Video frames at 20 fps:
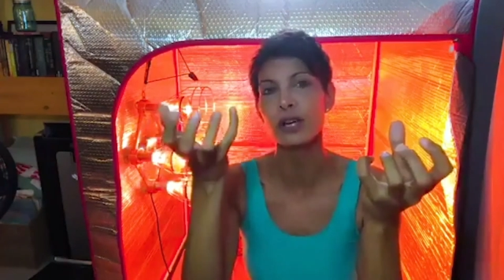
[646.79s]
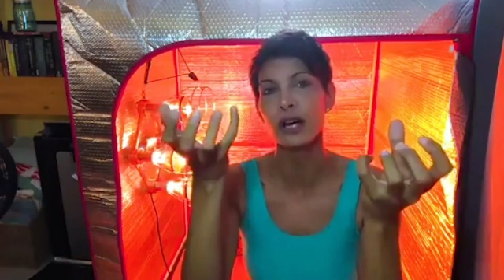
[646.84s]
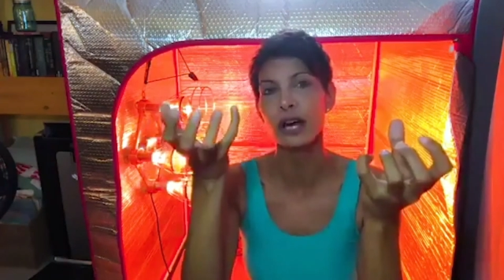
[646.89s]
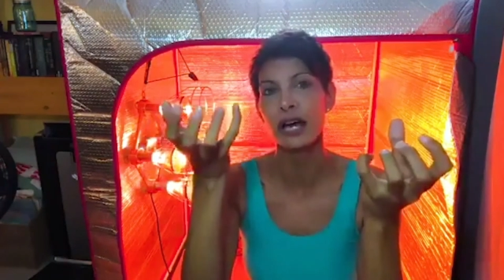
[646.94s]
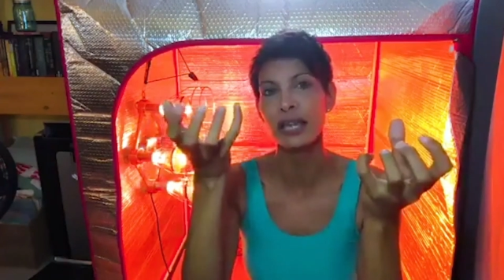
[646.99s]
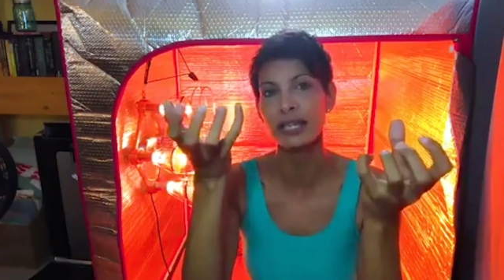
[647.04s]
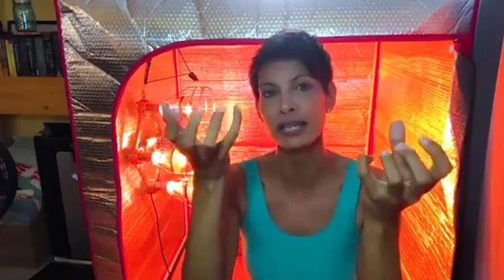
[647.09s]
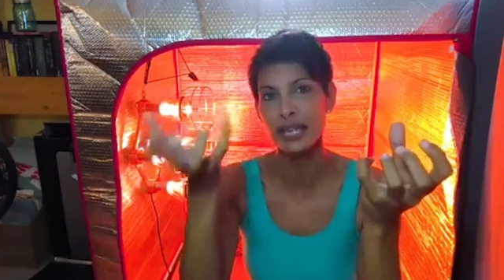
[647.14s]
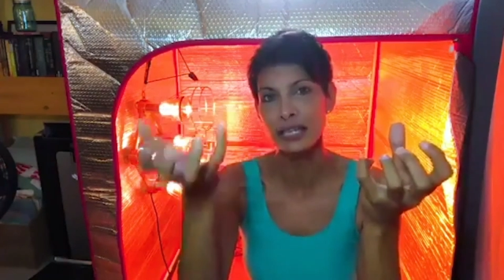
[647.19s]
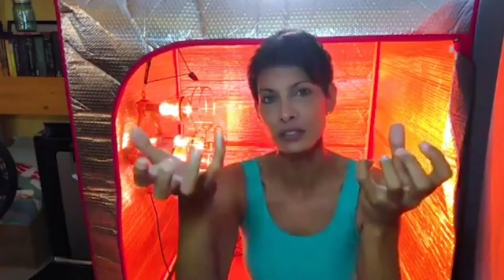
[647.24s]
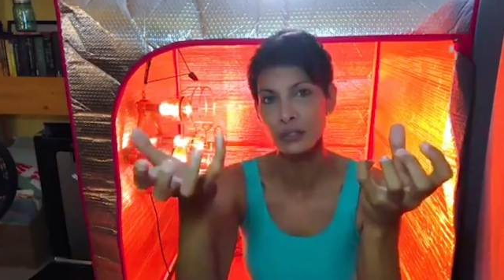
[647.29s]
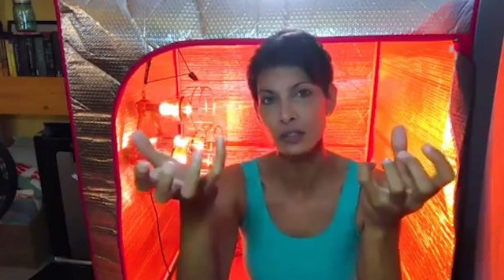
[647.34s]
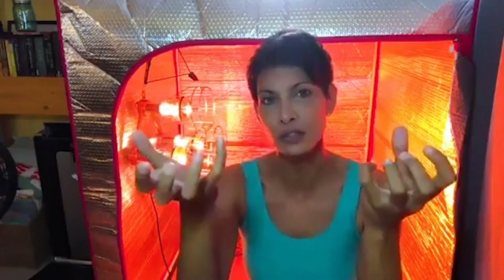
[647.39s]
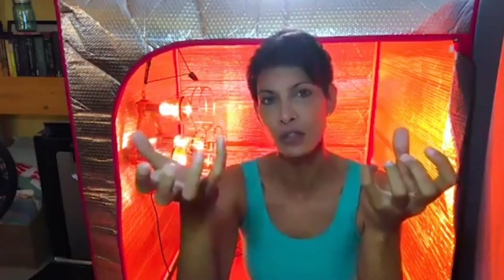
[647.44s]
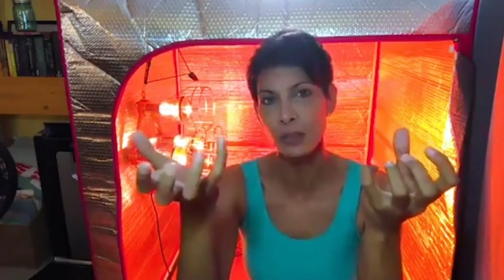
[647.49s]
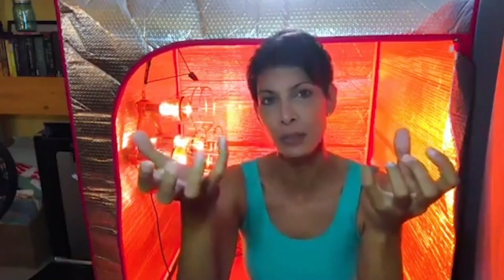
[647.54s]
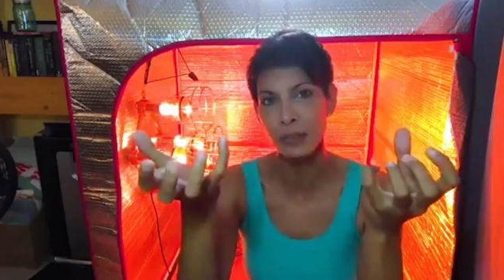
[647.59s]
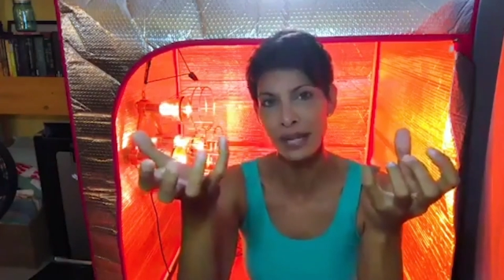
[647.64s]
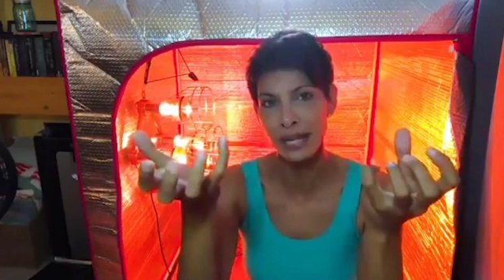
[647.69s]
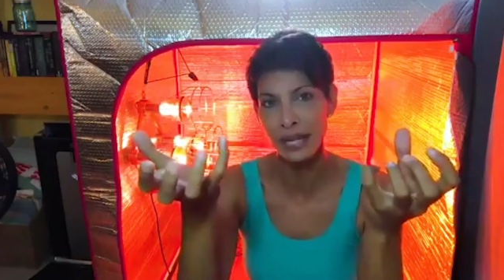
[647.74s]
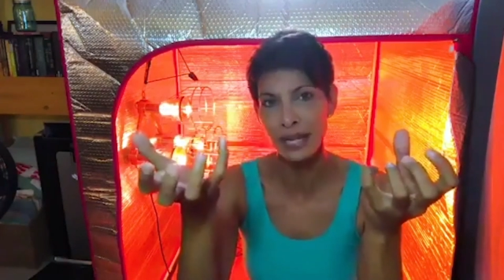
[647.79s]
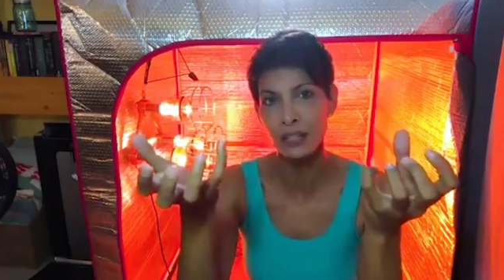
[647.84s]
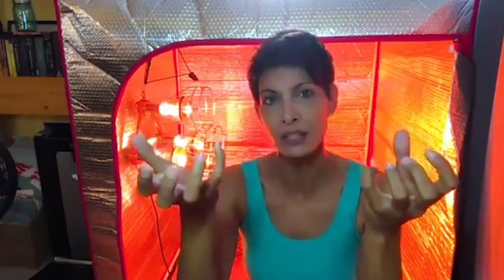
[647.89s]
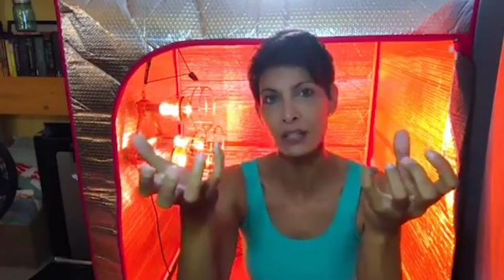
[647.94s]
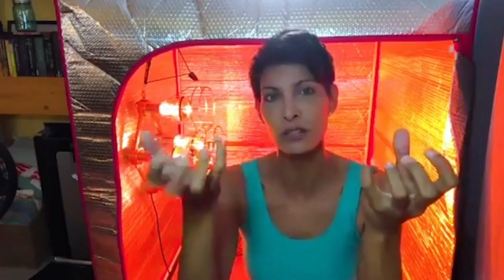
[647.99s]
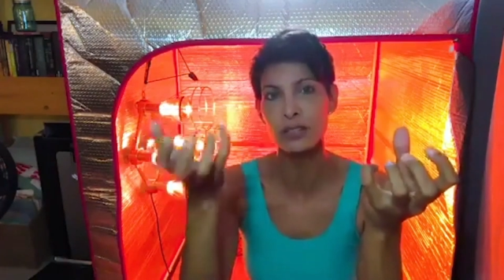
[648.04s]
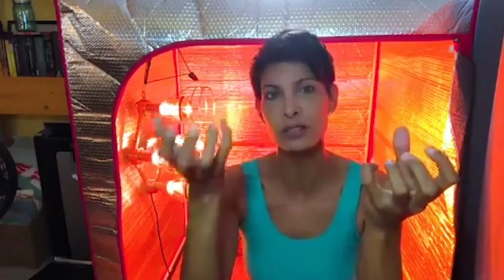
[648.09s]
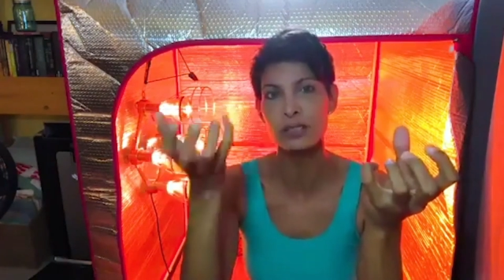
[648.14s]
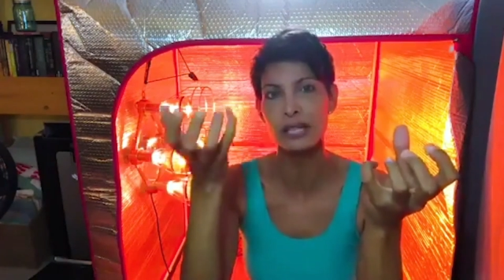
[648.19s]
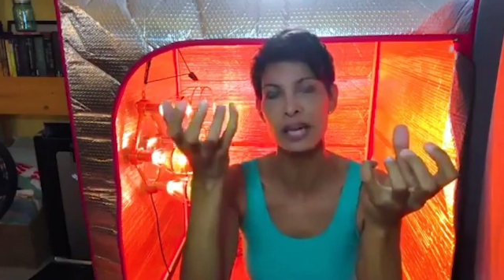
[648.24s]
electrical
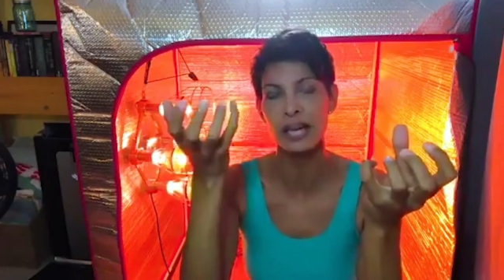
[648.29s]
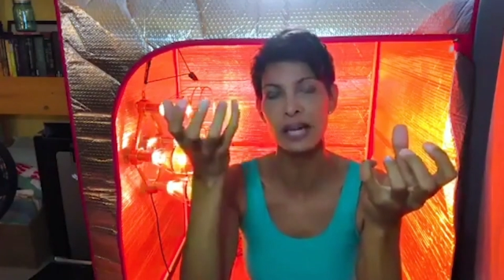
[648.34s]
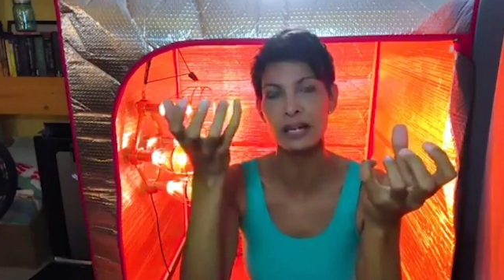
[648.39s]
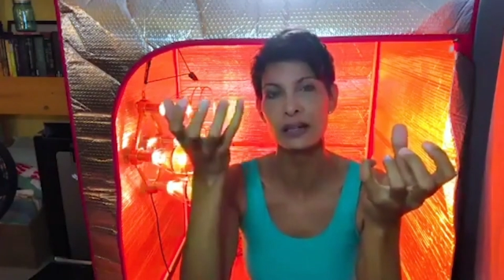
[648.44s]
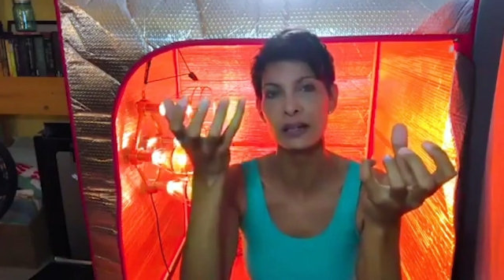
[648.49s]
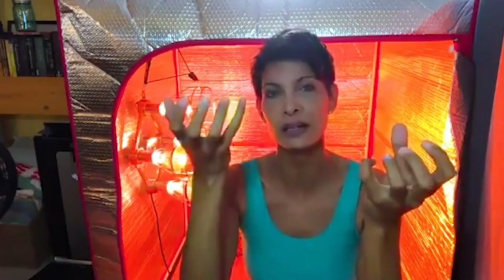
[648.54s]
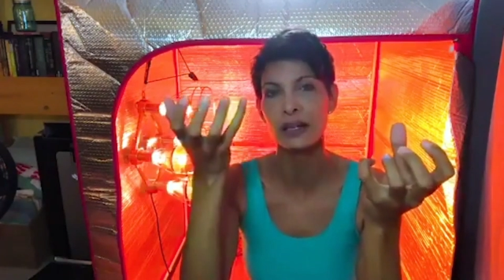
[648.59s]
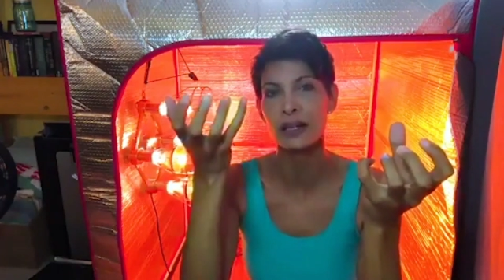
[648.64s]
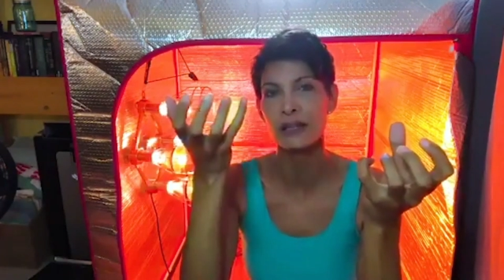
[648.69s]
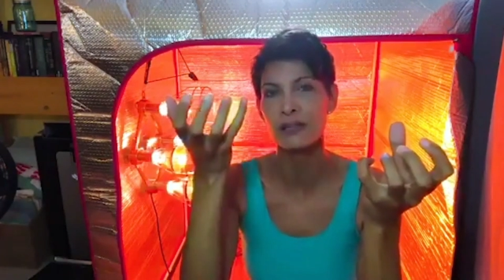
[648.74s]
panels and